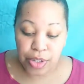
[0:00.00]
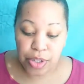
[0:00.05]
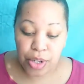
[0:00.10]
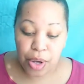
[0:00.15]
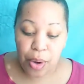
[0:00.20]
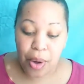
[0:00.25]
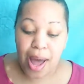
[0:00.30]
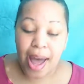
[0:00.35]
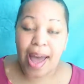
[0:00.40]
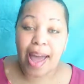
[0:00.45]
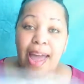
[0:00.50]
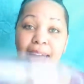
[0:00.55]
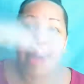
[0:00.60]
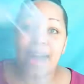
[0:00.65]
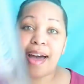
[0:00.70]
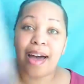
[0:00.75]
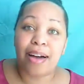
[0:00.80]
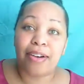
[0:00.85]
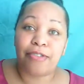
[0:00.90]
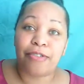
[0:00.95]
So I
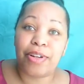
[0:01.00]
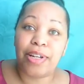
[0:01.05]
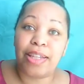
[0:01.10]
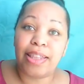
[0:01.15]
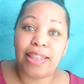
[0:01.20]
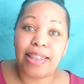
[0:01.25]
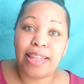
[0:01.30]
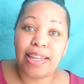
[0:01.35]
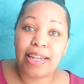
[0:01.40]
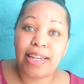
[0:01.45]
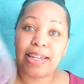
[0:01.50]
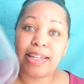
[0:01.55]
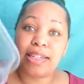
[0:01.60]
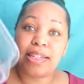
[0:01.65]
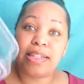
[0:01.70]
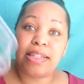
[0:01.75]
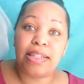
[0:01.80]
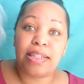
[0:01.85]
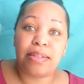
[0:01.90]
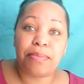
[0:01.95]
have
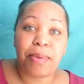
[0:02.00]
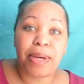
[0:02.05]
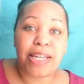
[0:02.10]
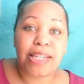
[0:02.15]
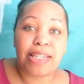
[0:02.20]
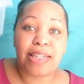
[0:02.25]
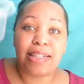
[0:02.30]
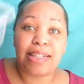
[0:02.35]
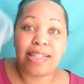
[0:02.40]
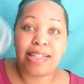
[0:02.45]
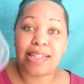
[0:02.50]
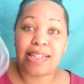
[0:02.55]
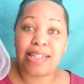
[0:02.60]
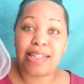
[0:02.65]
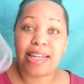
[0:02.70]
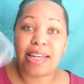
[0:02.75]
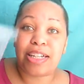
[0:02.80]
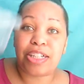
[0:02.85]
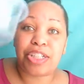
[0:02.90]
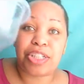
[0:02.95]
these to basically
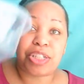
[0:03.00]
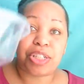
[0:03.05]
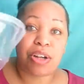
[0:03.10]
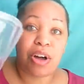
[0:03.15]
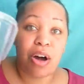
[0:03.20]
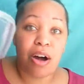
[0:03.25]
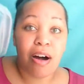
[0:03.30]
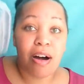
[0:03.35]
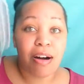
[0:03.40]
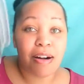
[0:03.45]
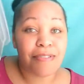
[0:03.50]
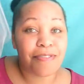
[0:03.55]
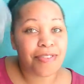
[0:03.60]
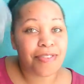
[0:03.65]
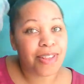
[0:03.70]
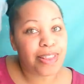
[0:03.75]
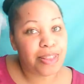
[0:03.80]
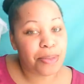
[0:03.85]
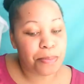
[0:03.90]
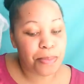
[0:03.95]
section off
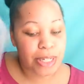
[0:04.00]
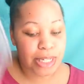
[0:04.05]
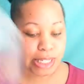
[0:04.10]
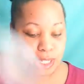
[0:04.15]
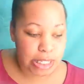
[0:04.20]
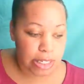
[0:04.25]
the big